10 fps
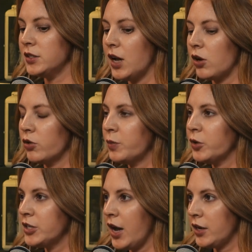is not only
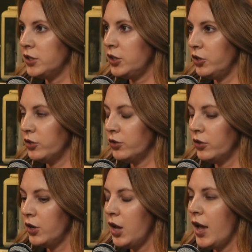protecting
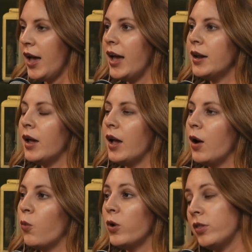you, and
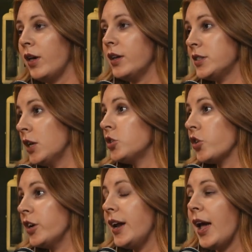with
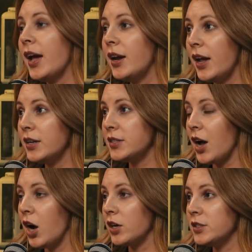sunscreen and
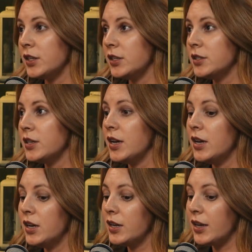antioxidants,
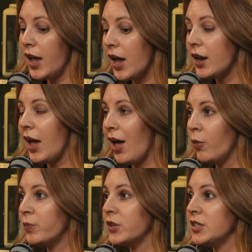it can
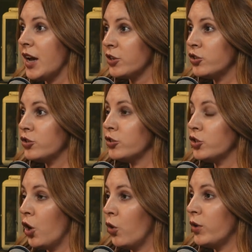help the texture,
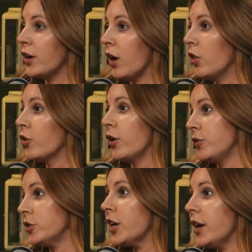tone, and color
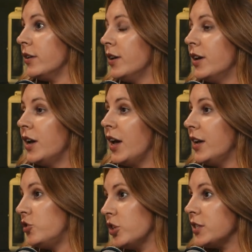of your skin
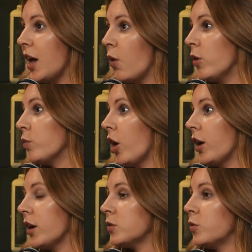in just that one
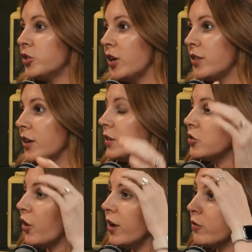product, which I think
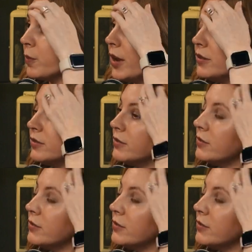is great for men.